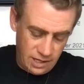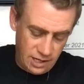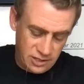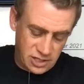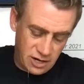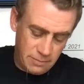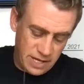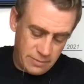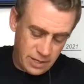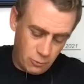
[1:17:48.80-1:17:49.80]
it's going to
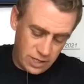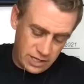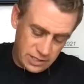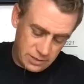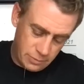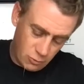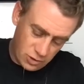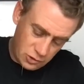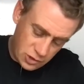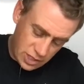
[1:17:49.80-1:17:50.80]
be a bit weird. But
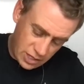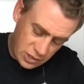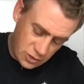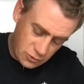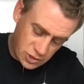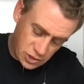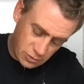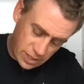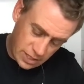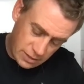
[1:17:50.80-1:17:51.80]
once you get used
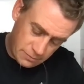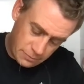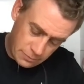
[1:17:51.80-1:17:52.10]
to it,